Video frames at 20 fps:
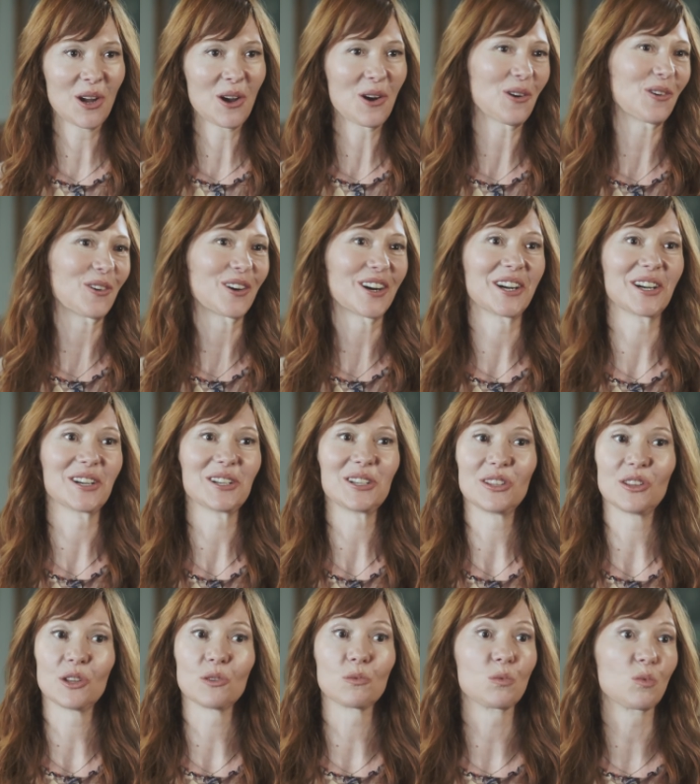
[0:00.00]
or
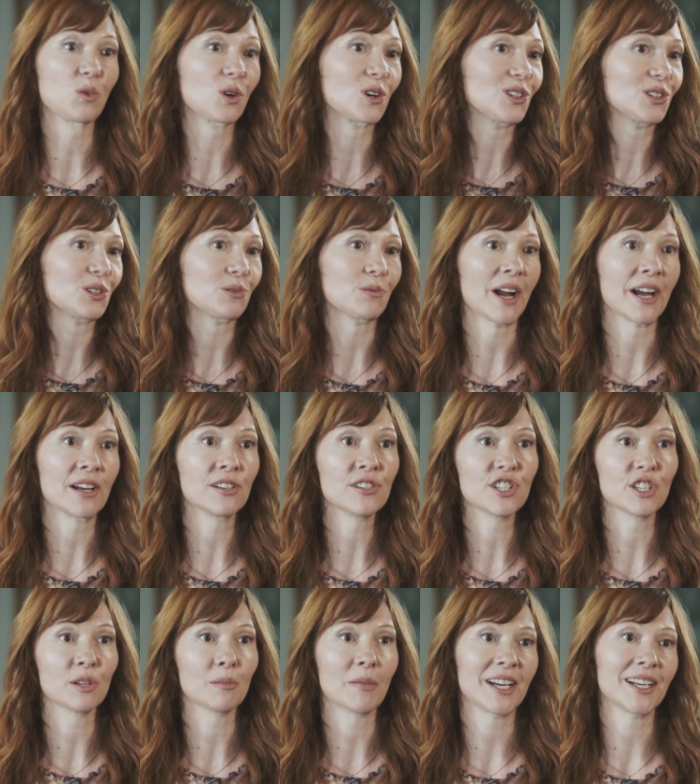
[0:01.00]
the world around
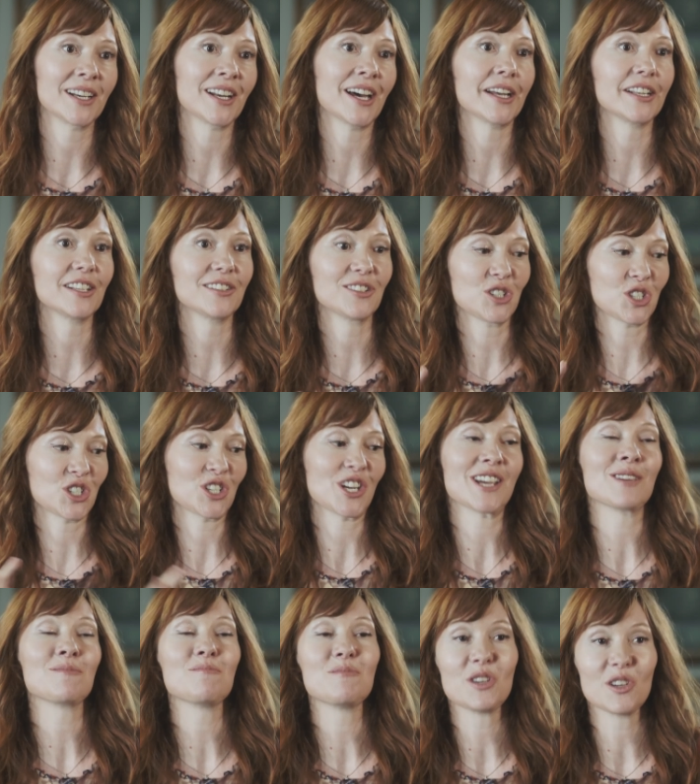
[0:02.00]
you might not
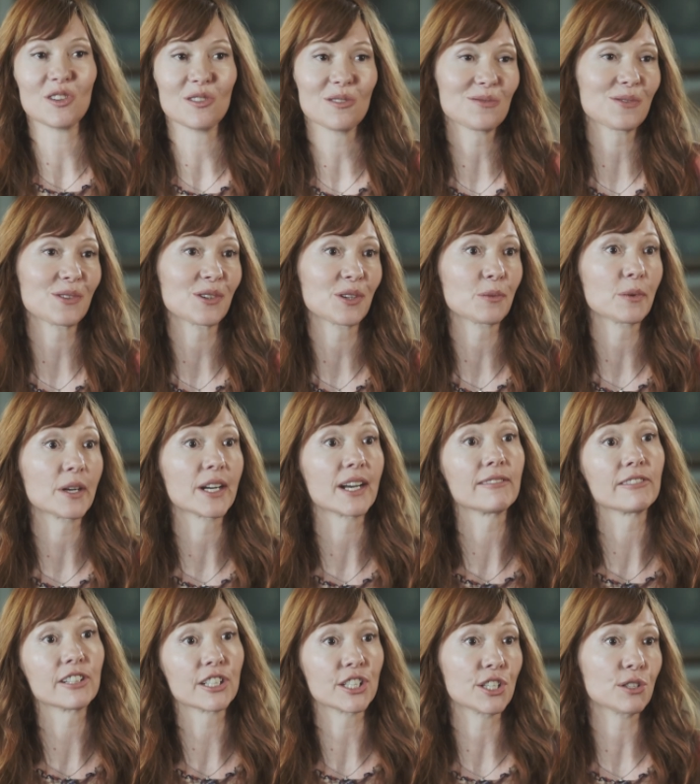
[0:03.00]
shame you for
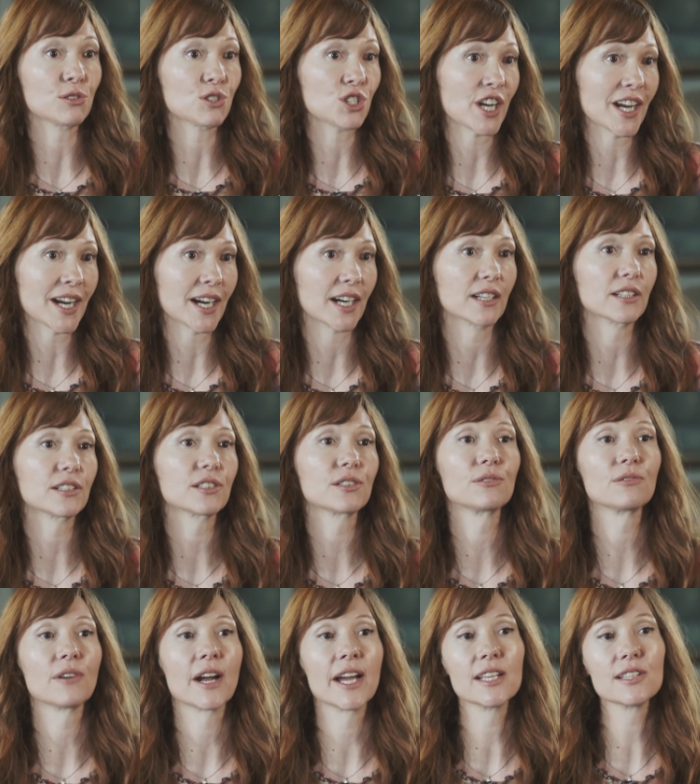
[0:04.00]
whatever you shared,
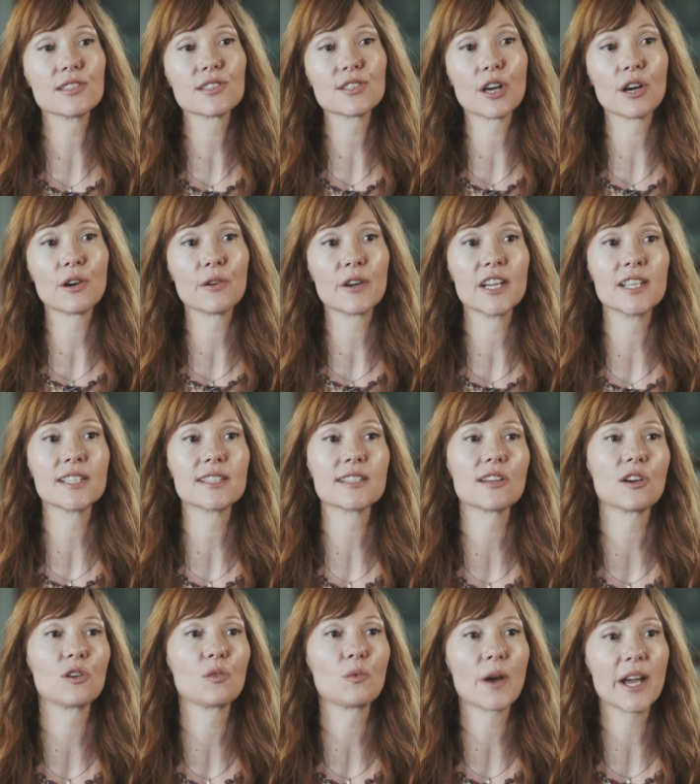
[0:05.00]
right? So it's
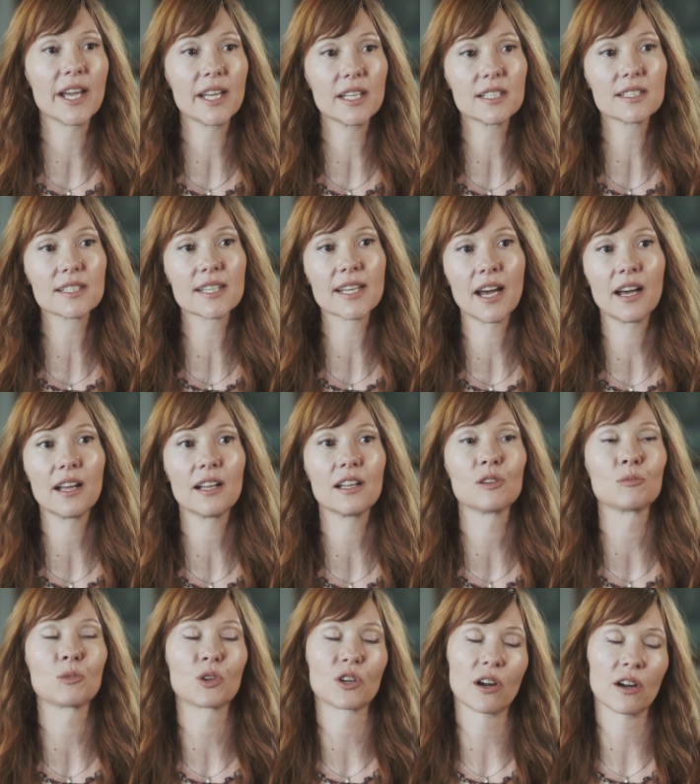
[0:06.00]
a way to tell a
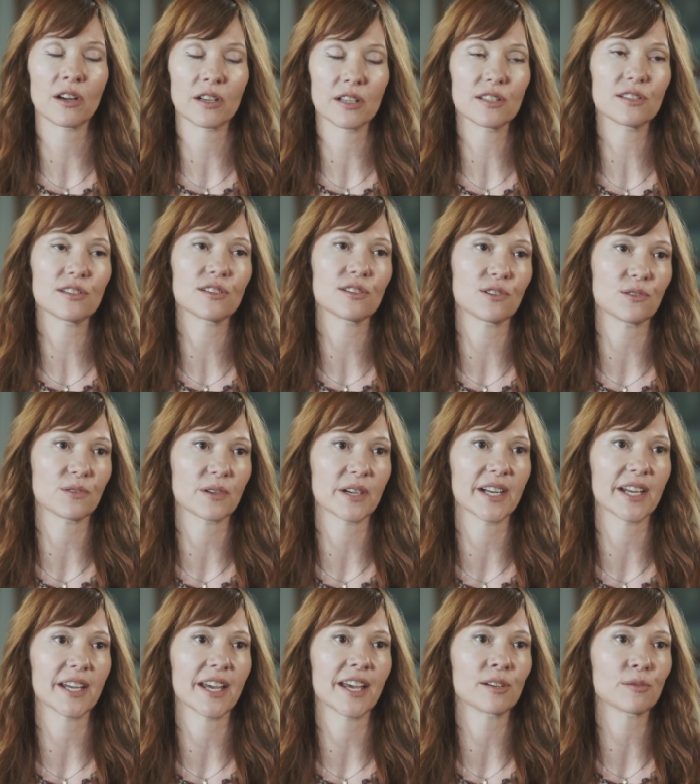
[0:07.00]
more honest
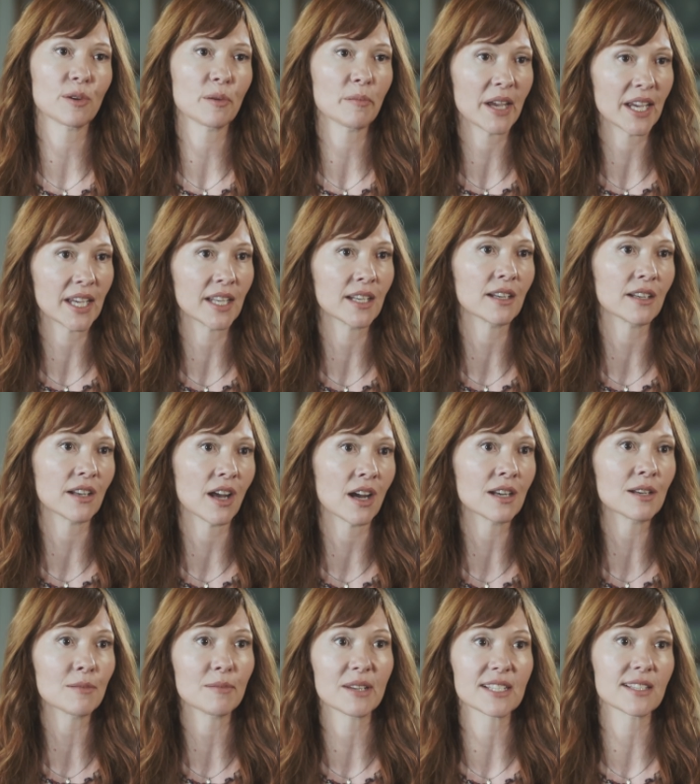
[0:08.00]
story and remain
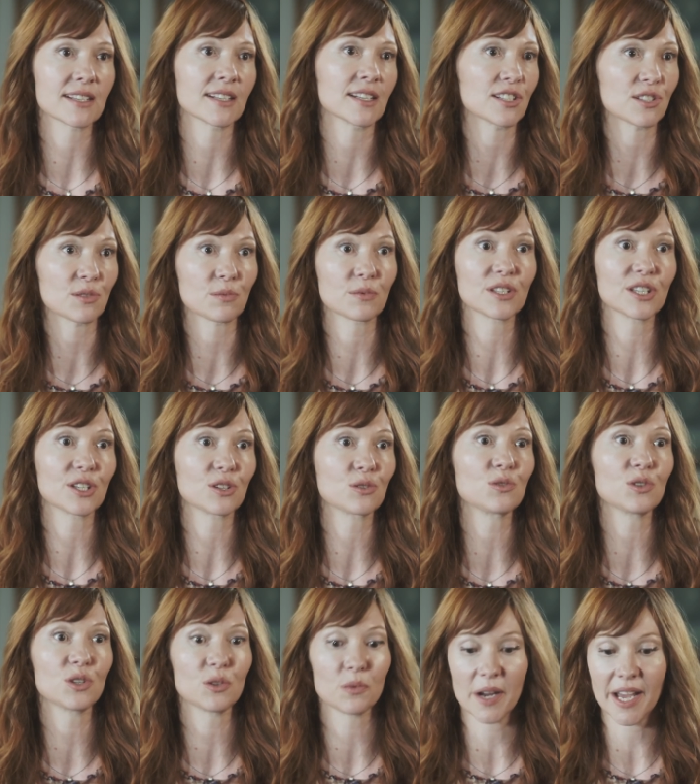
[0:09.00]
anonymous. And it's a really
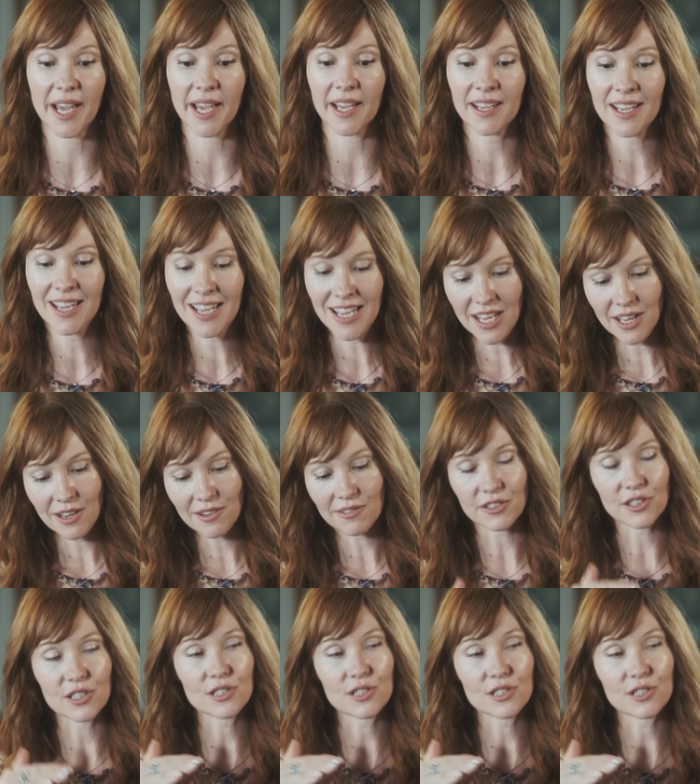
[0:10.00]
cool way for the